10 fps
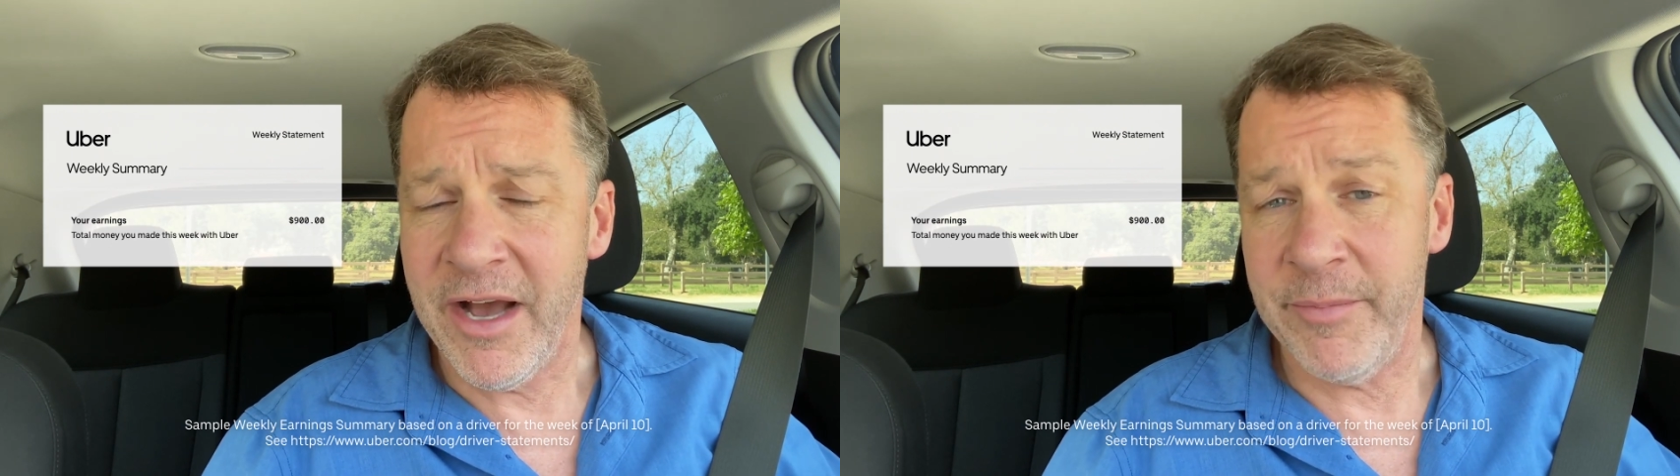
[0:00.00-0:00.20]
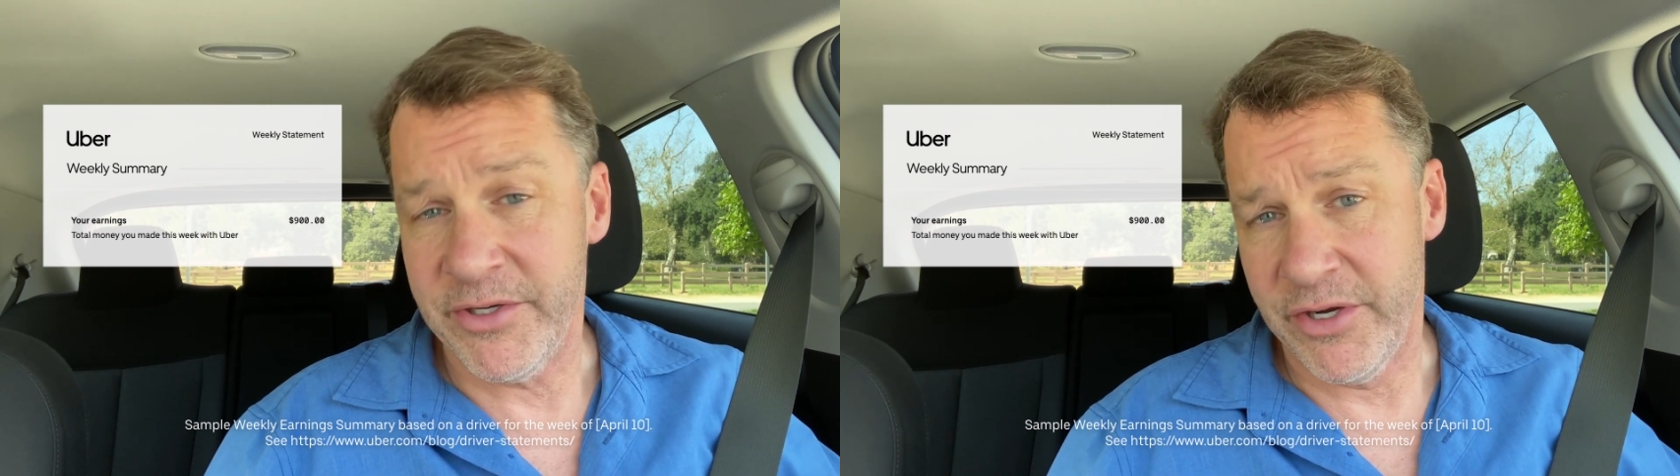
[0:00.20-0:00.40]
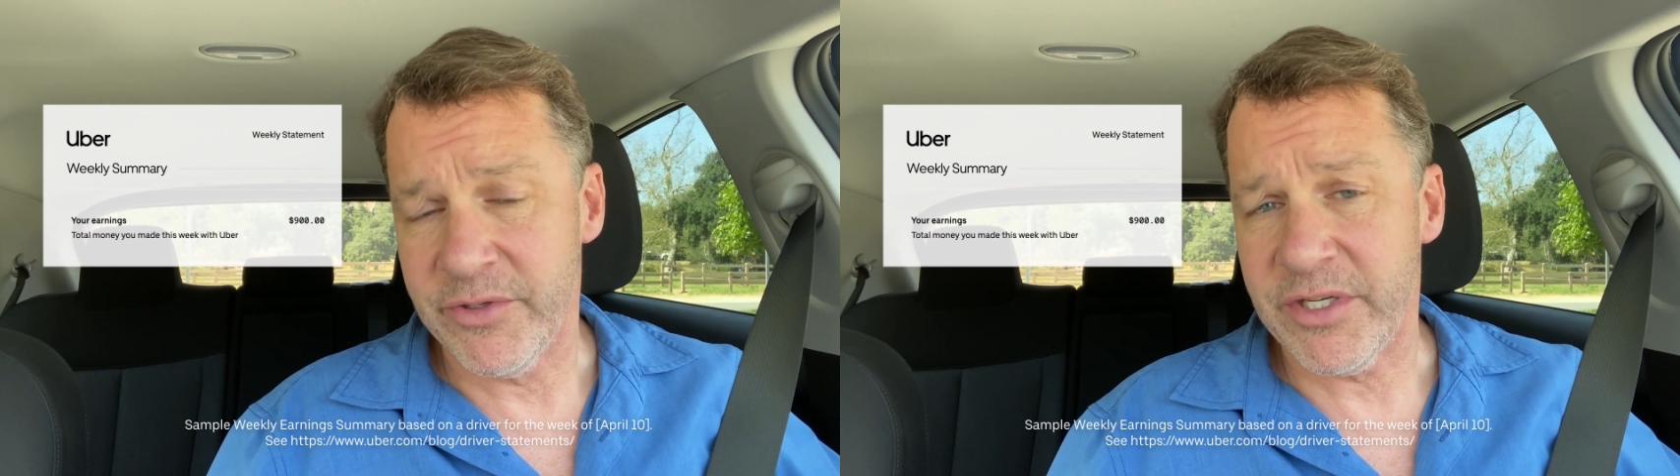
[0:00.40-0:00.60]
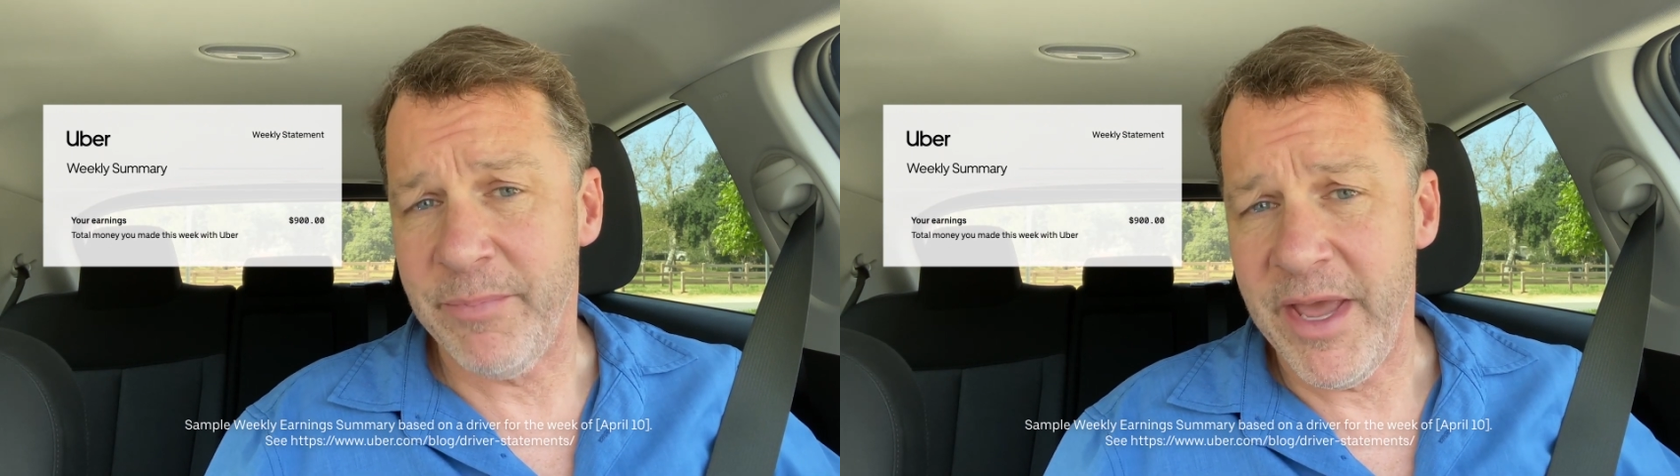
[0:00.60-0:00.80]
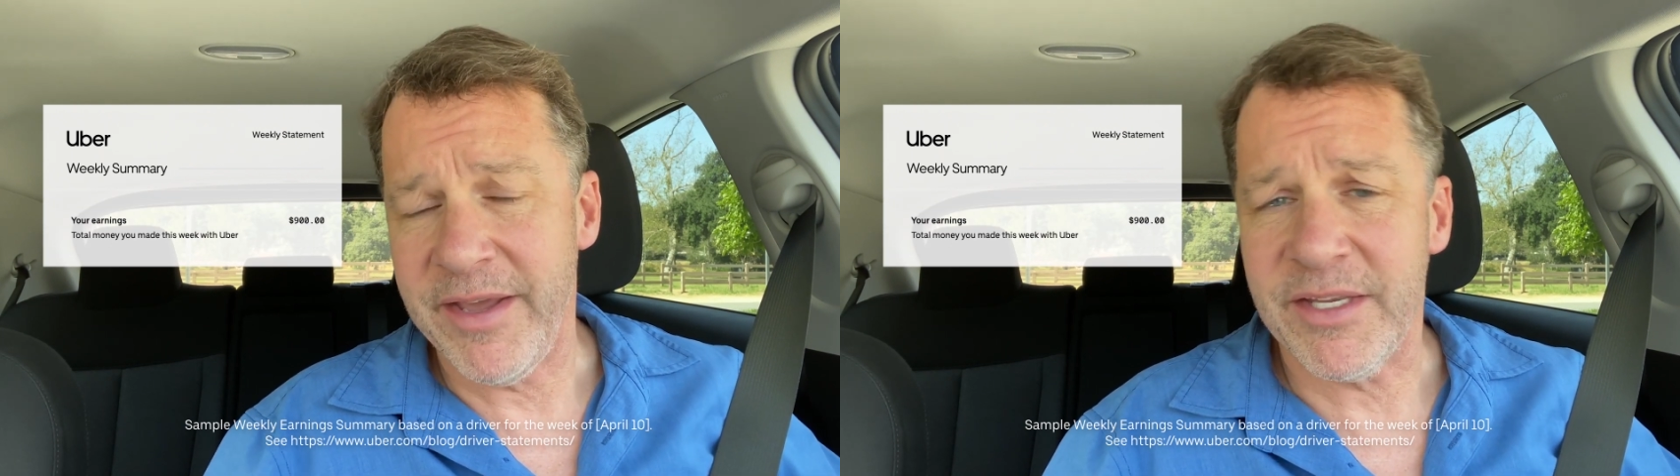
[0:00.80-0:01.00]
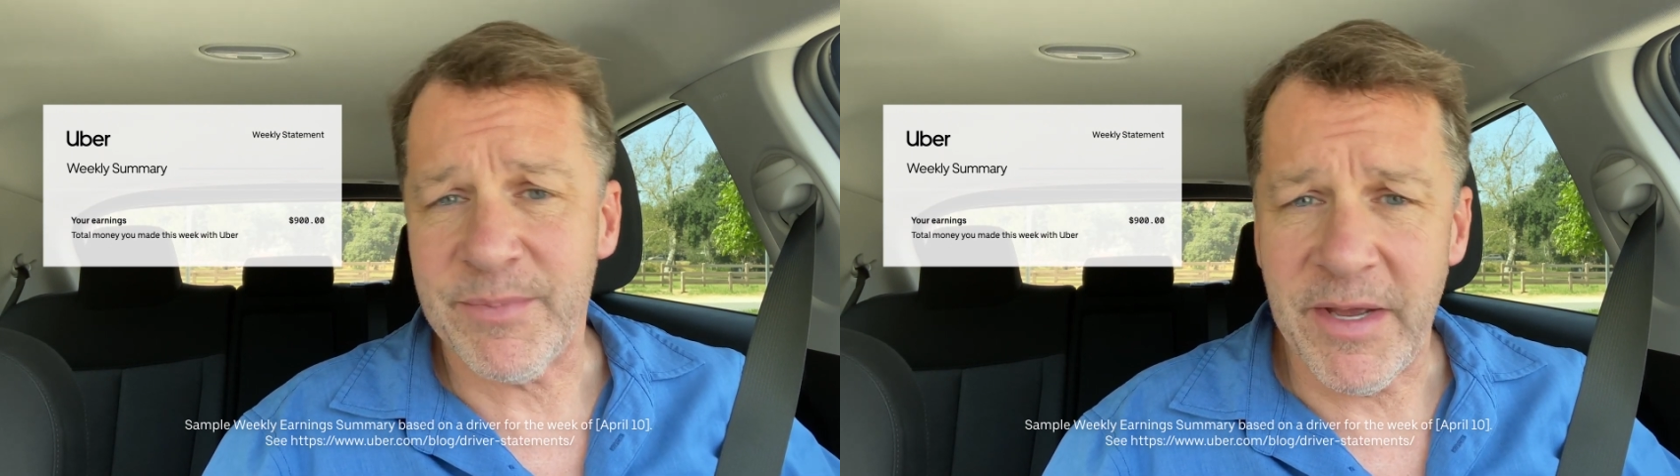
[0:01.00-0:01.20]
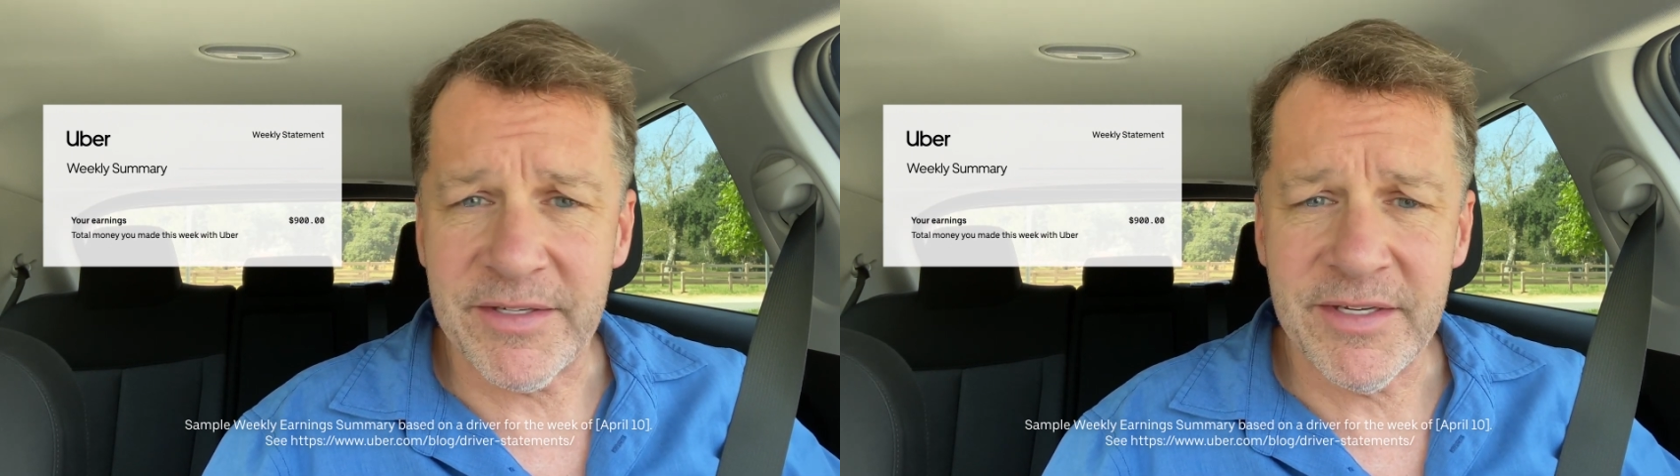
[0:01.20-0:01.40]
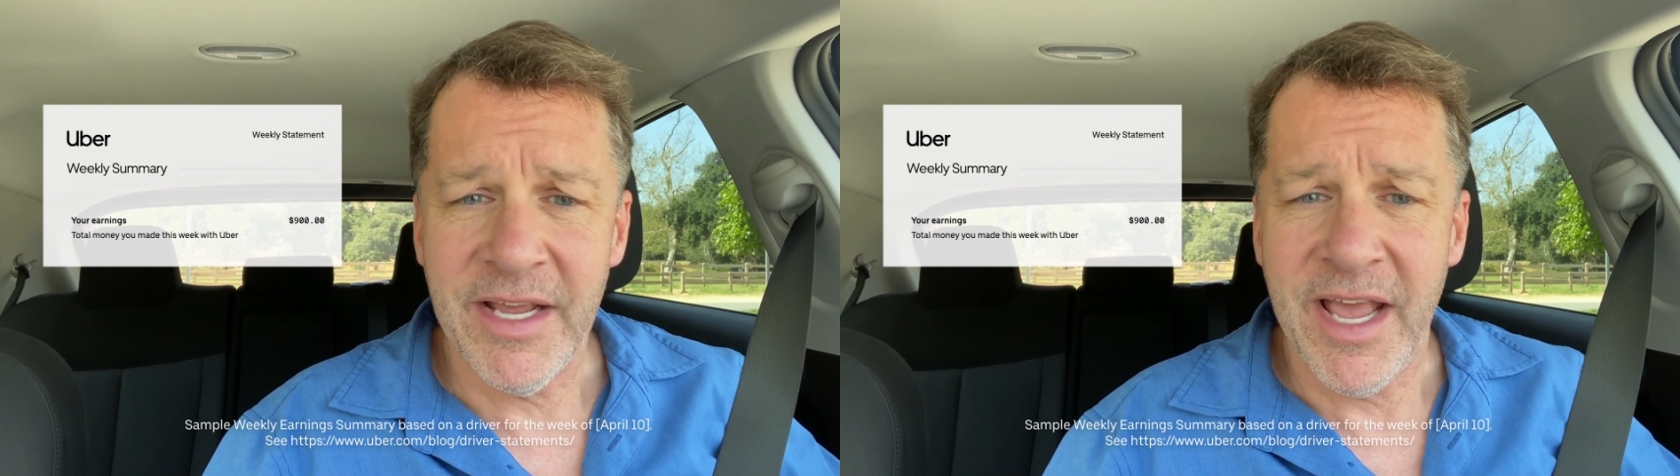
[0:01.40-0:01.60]
how much goes to paying
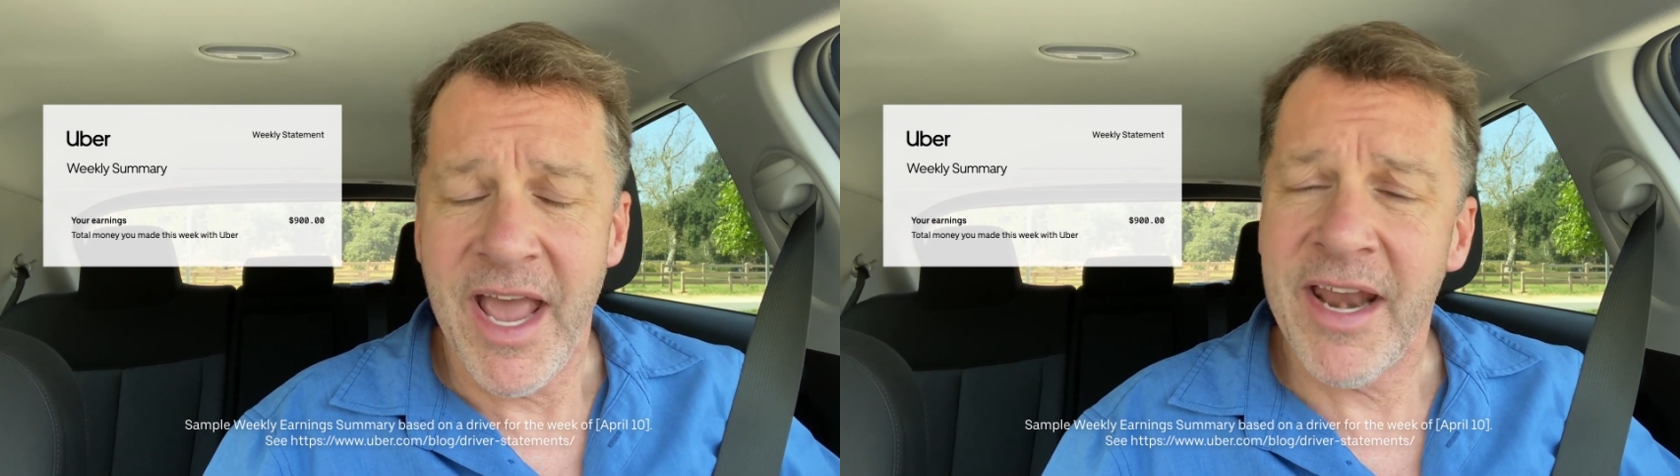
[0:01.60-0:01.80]
expenses,